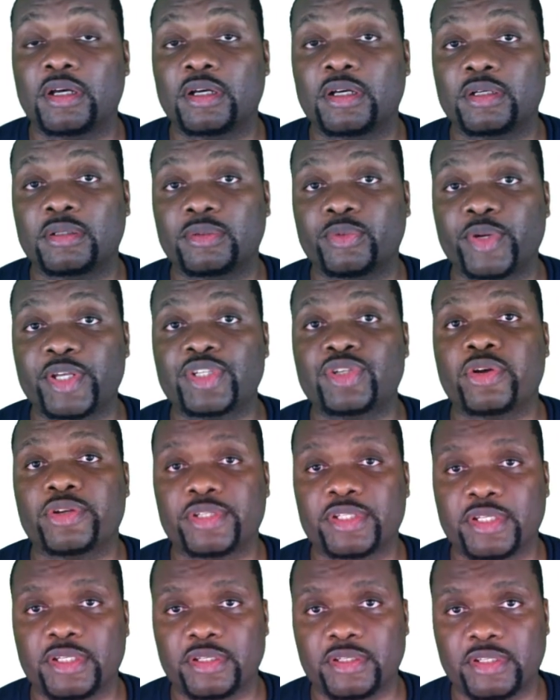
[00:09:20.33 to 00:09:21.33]

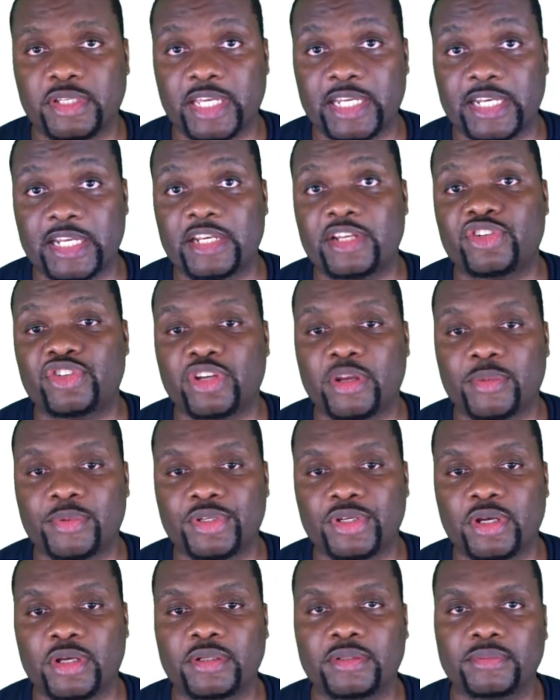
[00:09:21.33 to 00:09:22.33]
resources in the
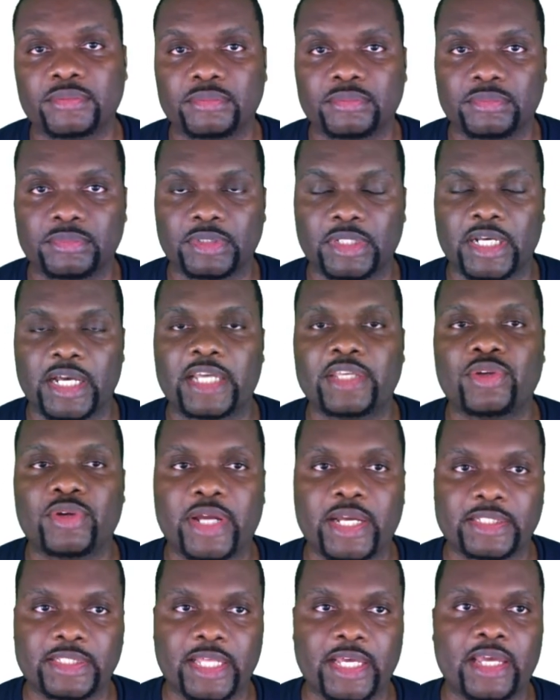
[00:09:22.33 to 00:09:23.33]
description, and you
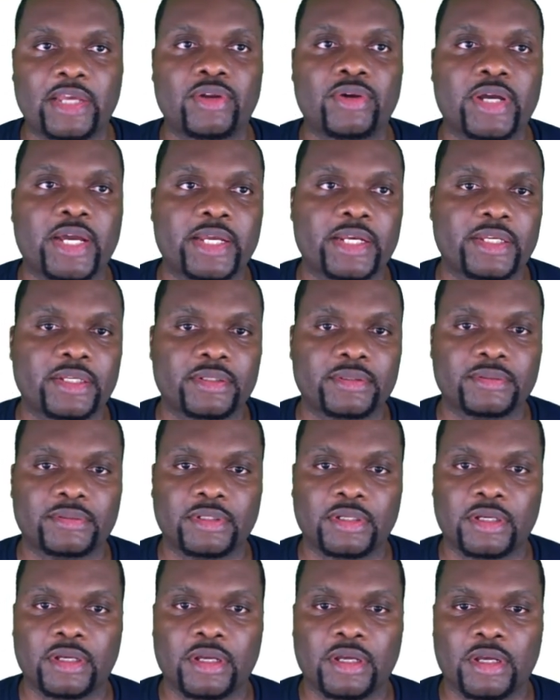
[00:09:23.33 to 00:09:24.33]
can take a look at it.
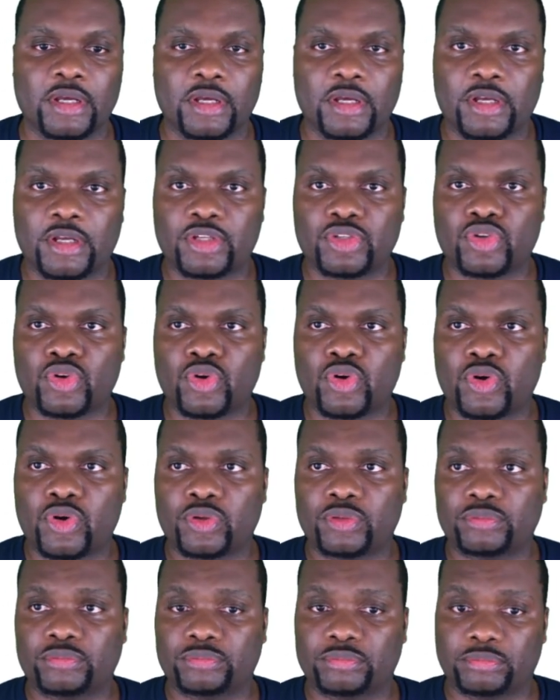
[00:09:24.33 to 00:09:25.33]

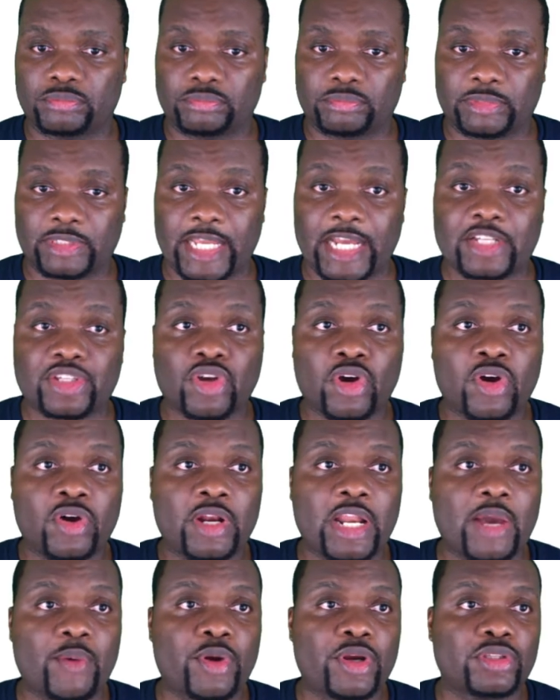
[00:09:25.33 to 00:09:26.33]
So that's all
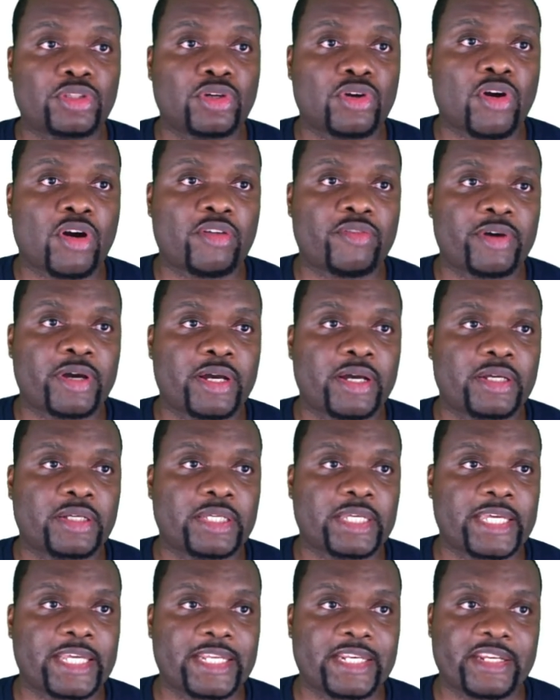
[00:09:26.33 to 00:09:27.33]
I wanted to cover
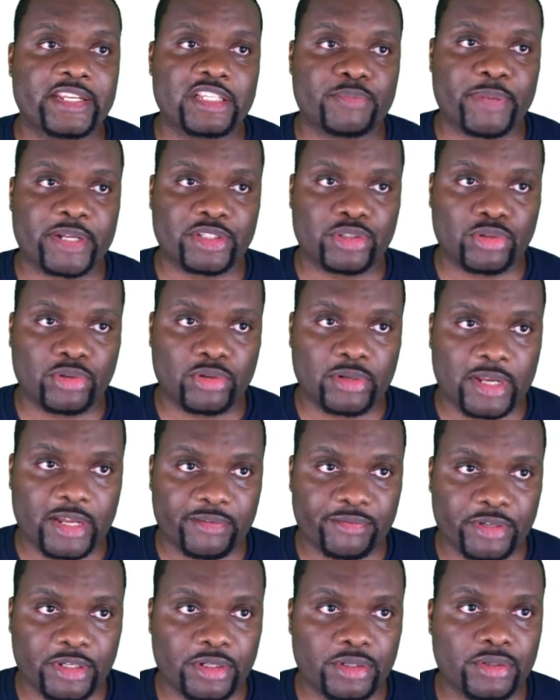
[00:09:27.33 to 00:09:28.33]
in this particular
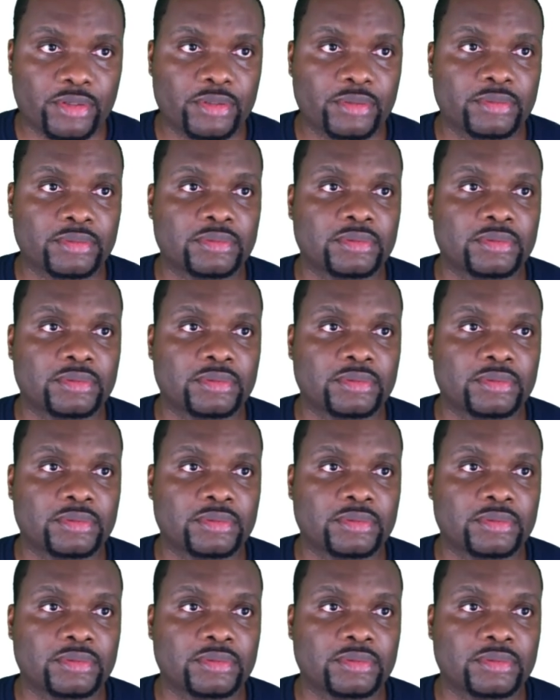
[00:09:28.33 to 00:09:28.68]
video.